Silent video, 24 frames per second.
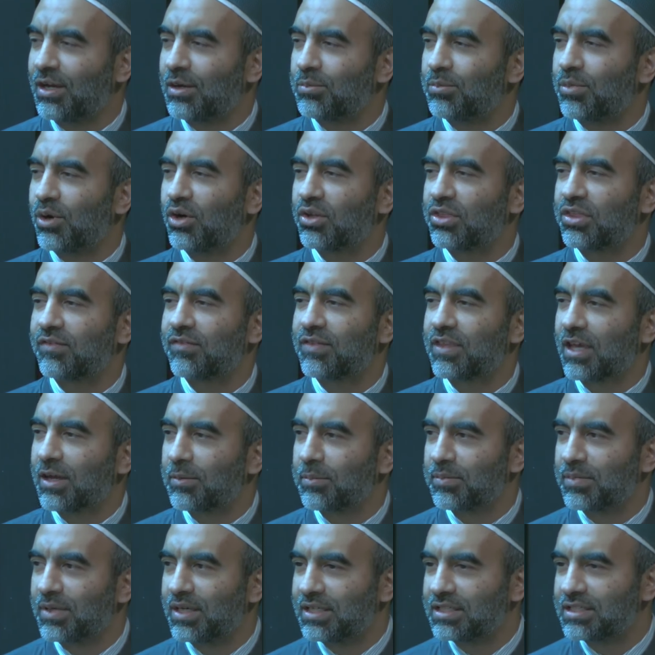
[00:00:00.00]
Both of
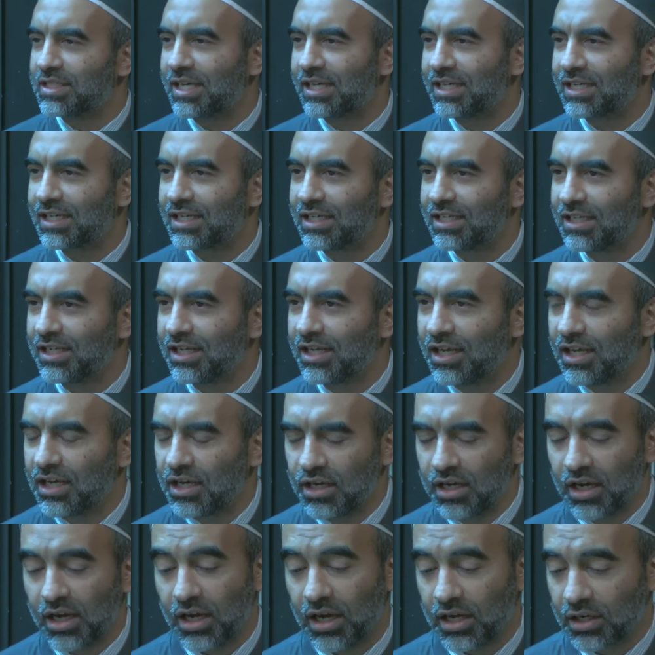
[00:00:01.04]
them taken,
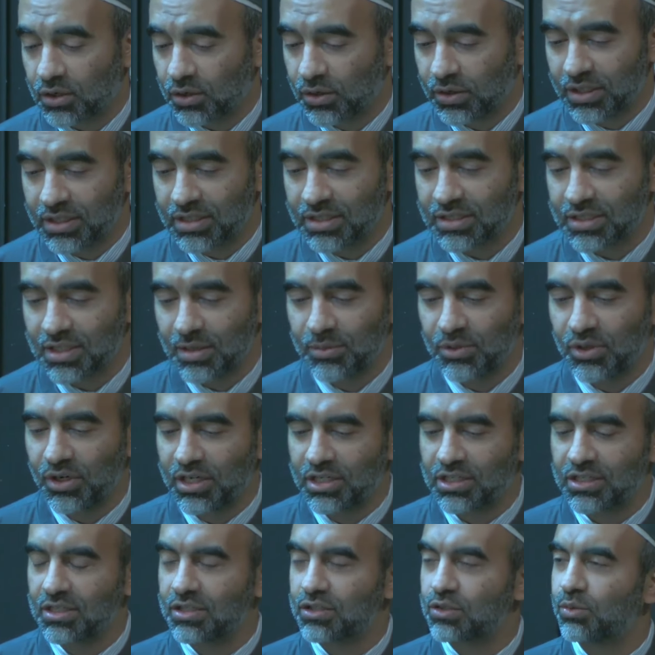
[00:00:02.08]
according to some
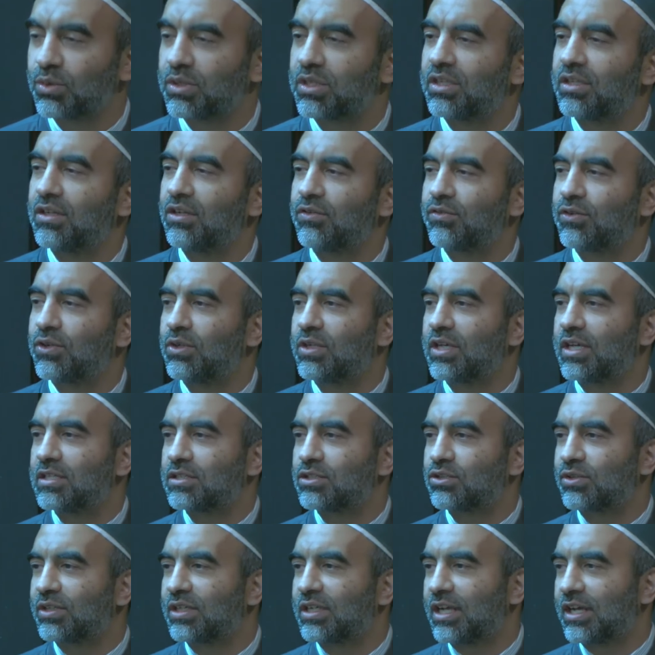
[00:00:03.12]
narrations, within a few
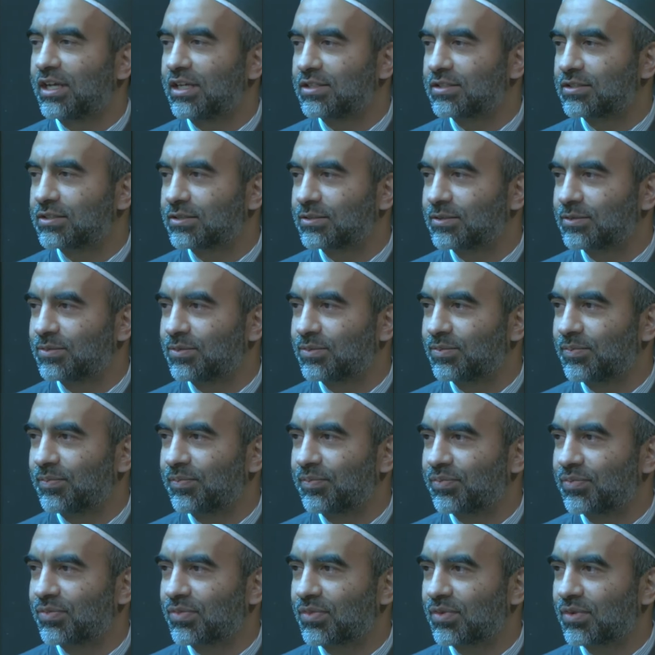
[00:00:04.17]
days, three days.
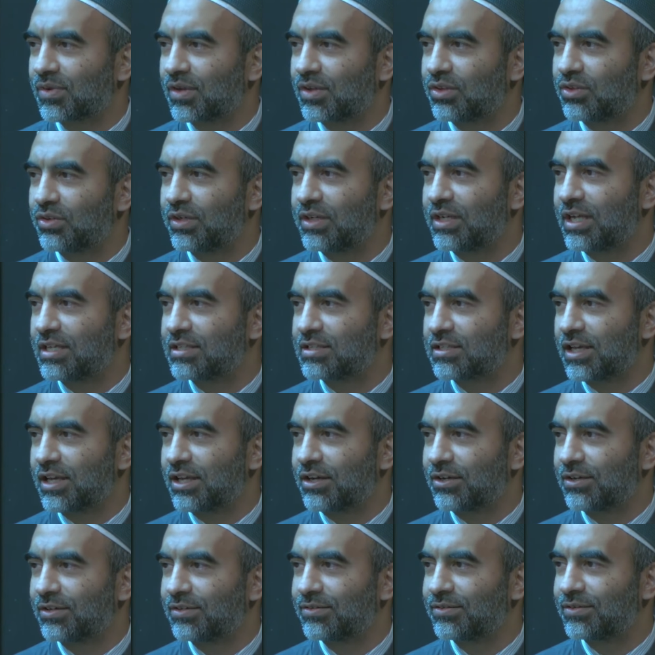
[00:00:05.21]
Three days later.